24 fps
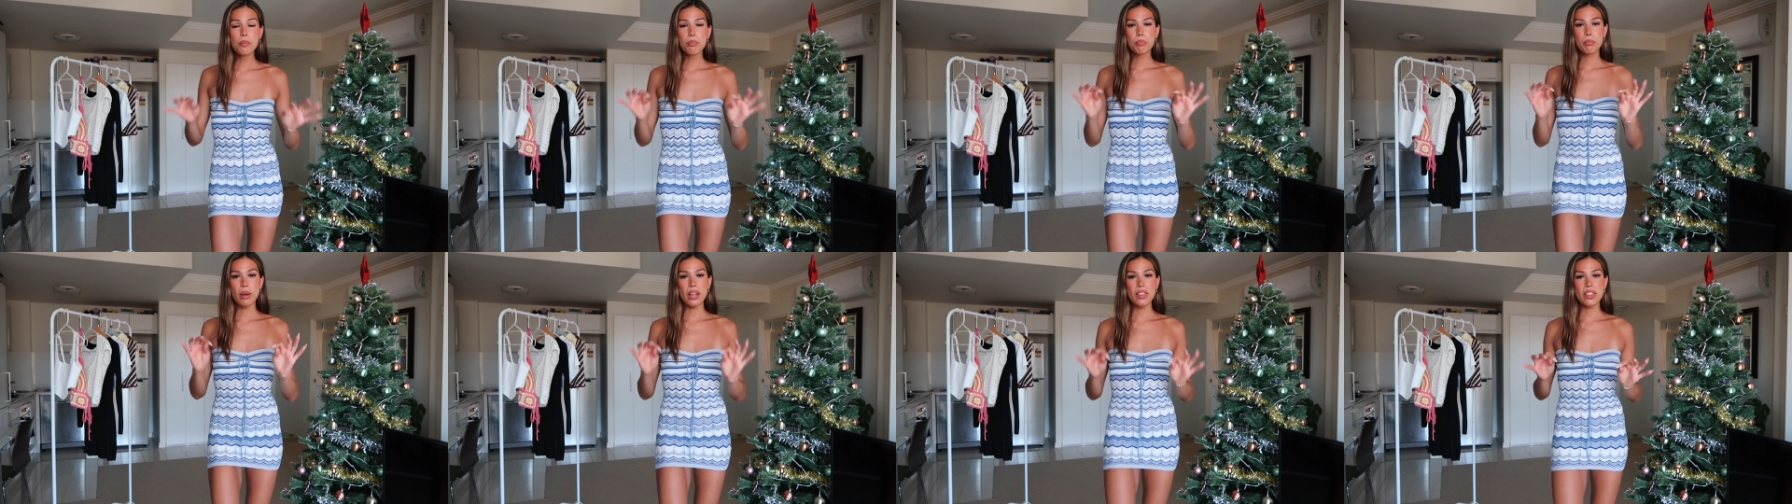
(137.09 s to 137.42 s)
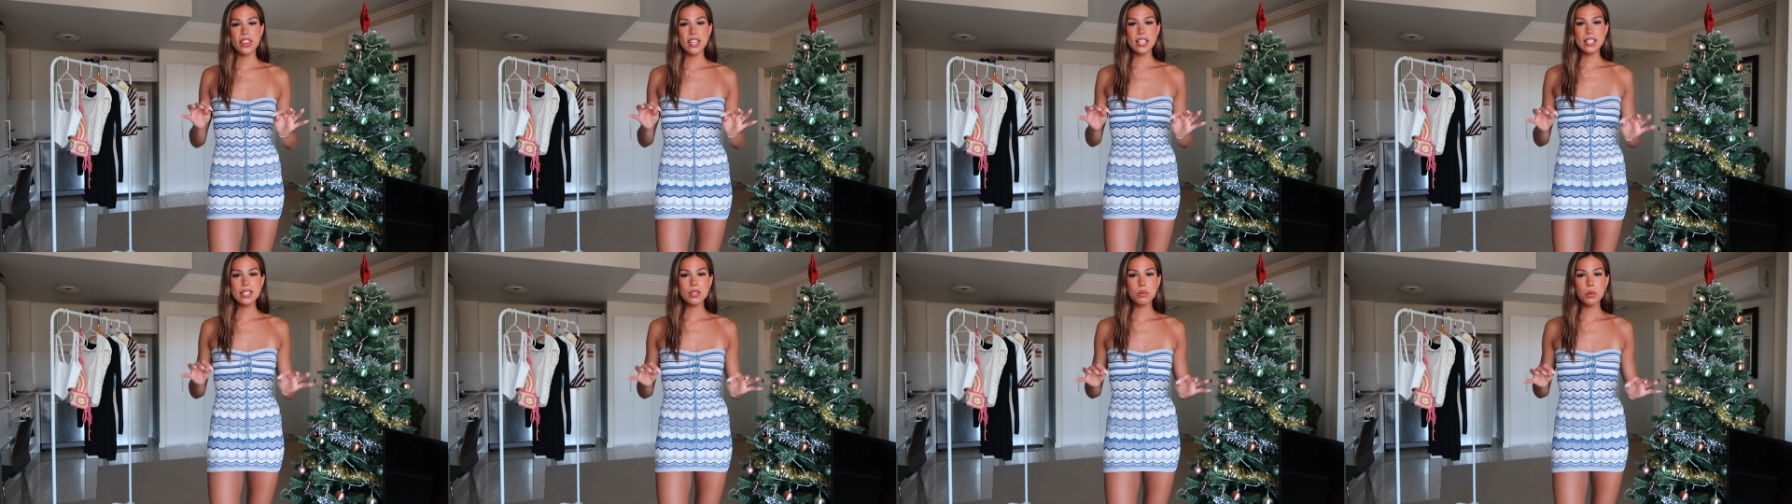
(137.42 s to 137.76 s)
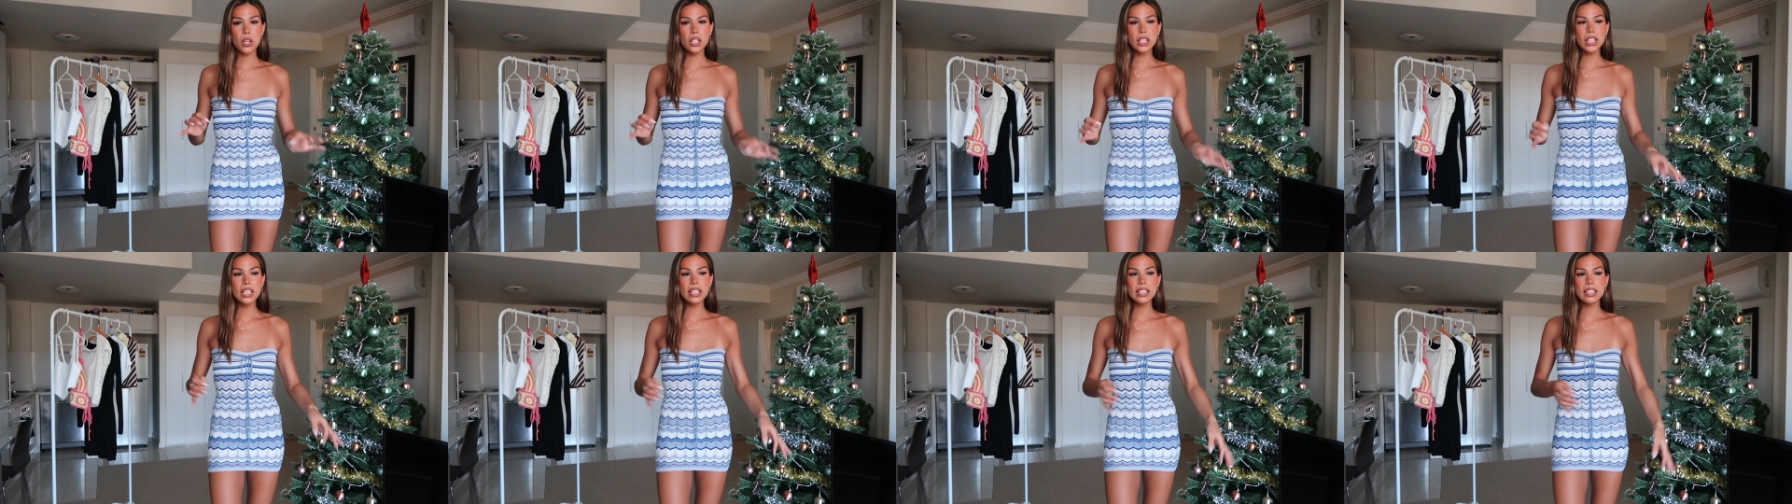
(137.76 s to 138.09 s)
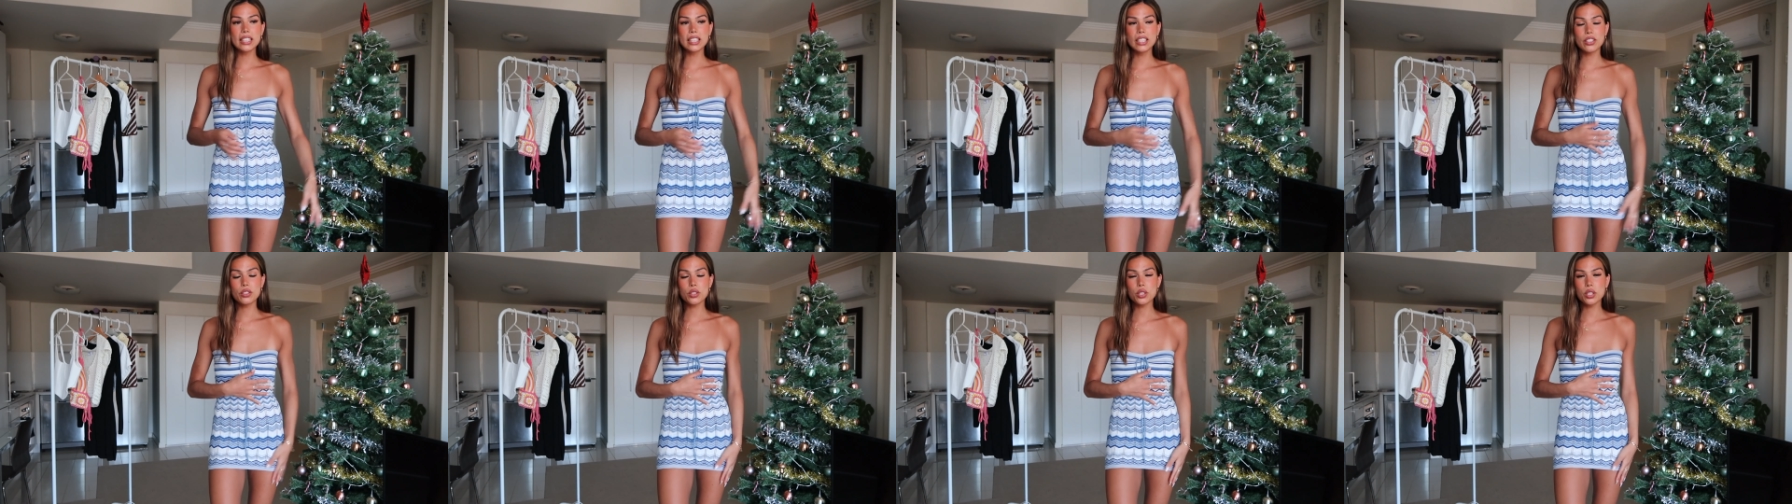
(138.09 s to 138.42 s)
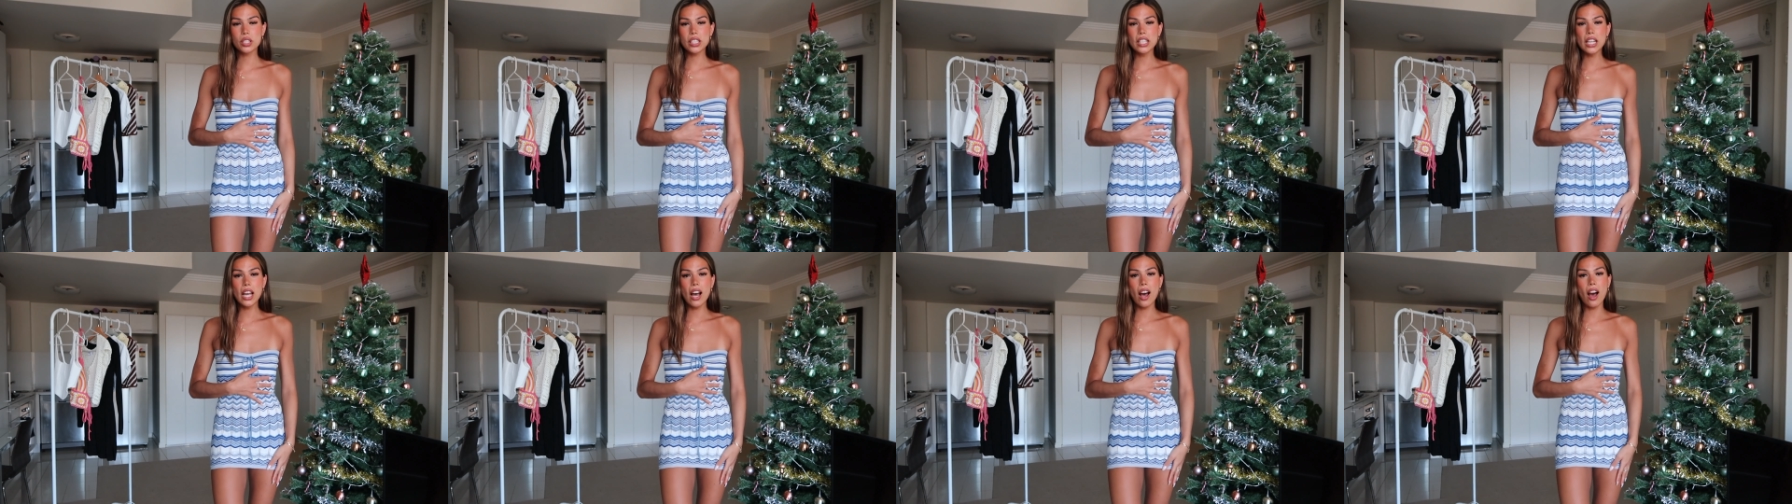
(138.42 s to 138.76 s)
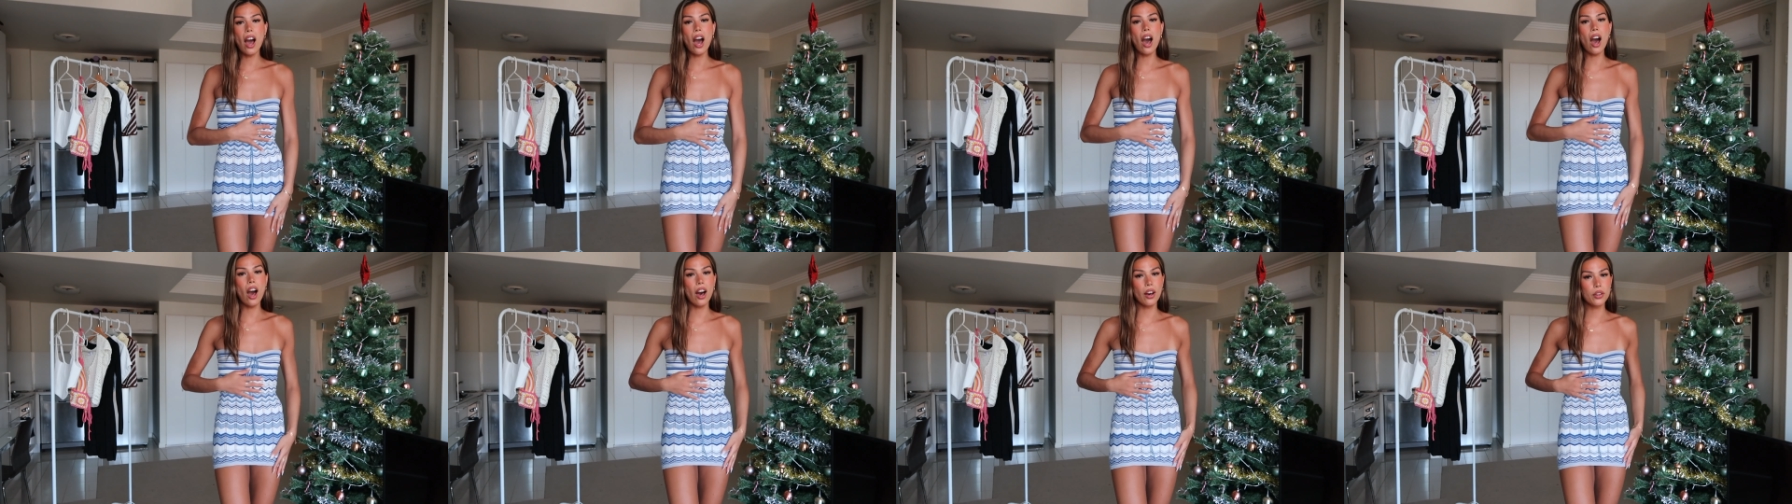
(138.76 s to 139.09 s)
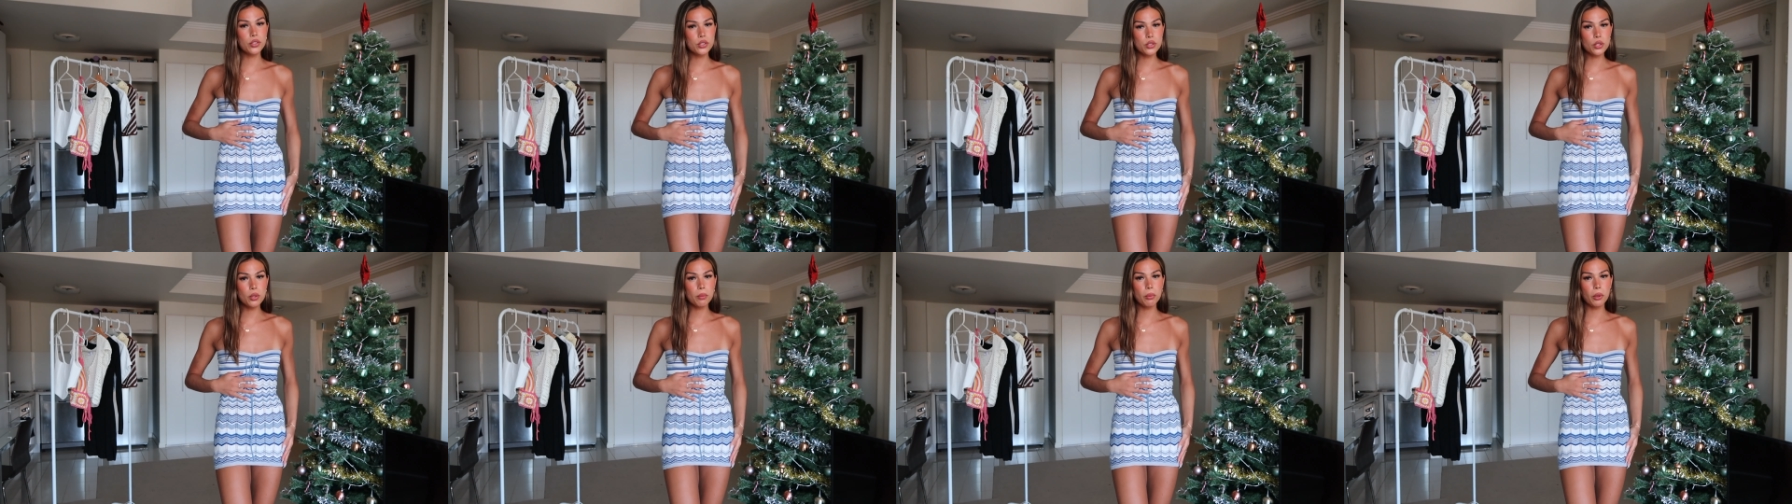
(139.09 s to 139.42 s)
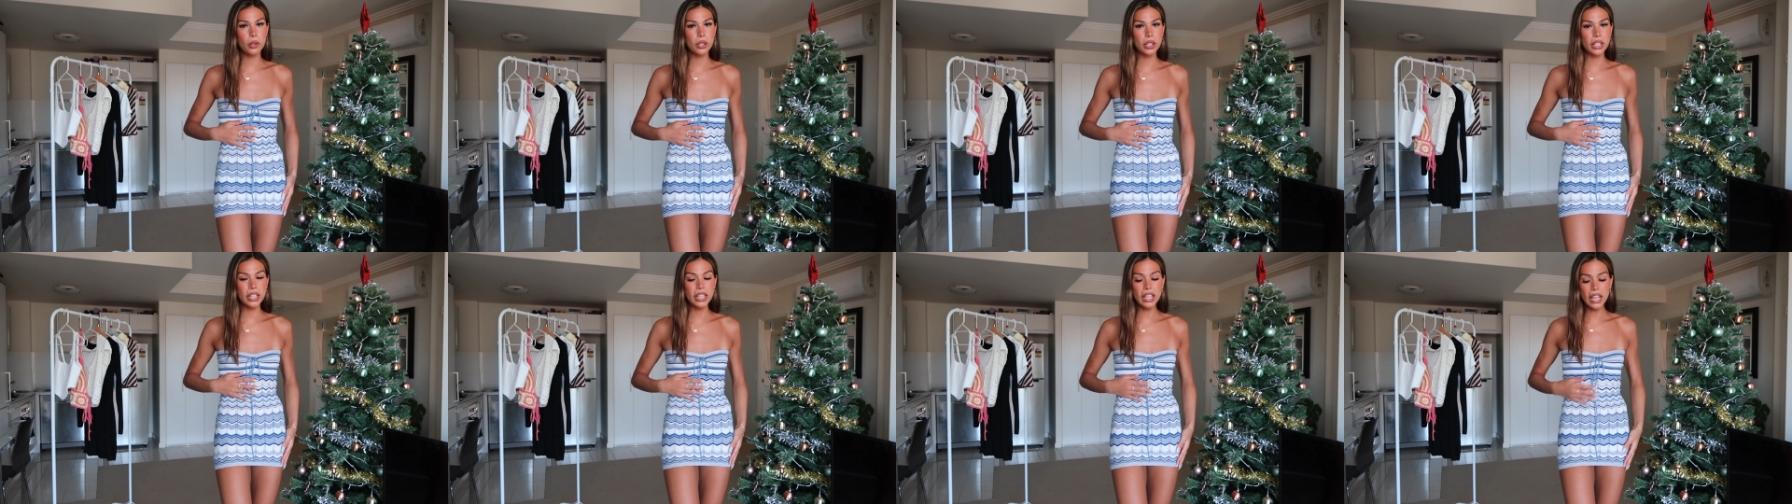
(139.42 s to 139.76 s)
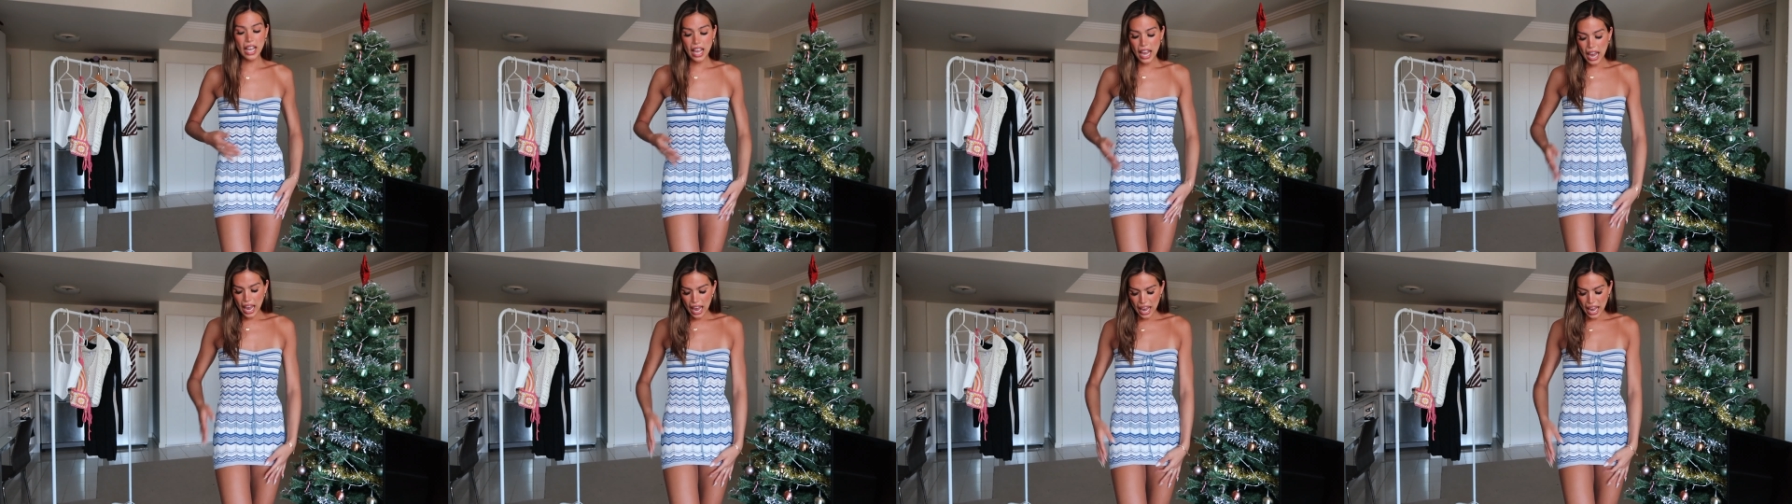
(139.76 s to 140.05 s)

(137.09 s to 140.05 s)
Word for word: But this one literally hugs your body